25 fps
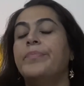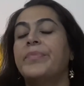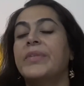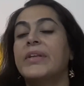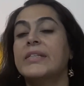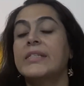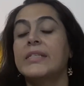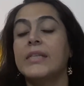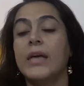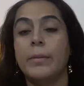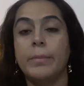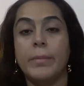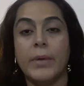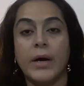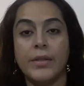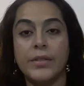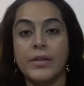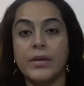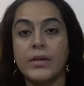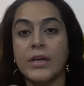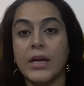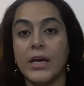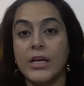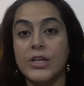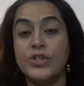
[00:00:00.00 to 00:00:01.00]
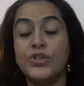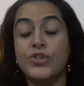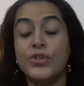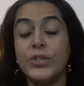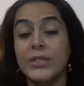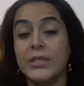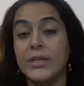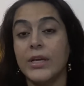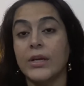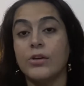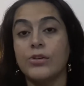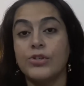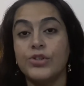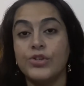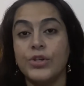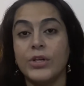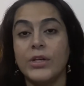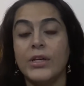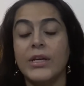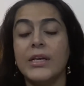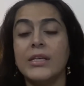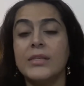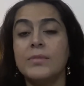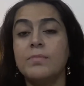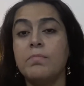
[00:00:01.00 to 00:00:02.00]
some other countries like
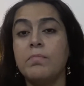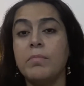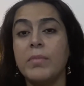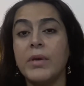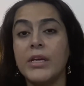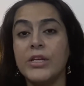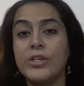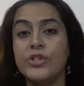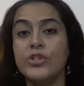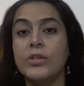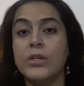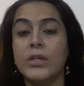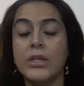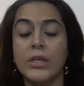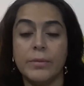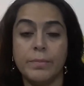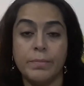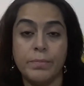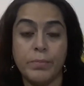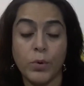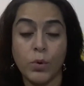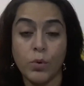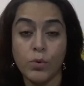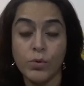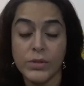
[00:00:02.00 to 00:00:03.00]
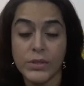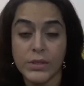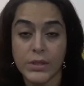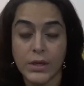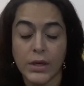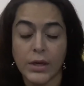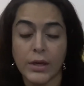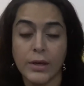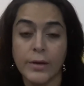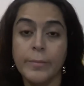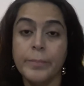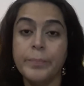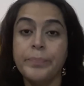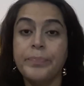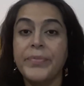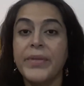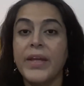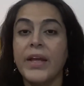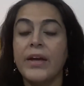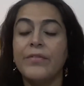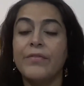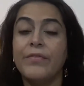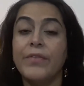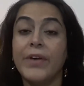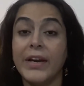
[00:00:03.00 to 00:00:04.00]
Australia is majorly opposing
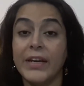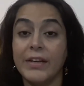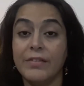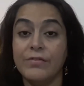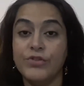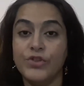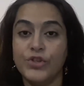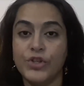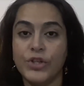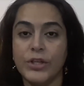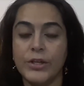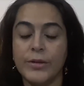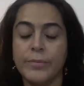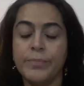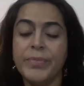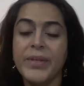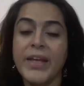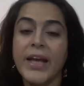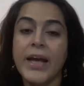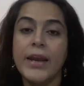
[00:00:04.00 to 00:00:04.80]
5G.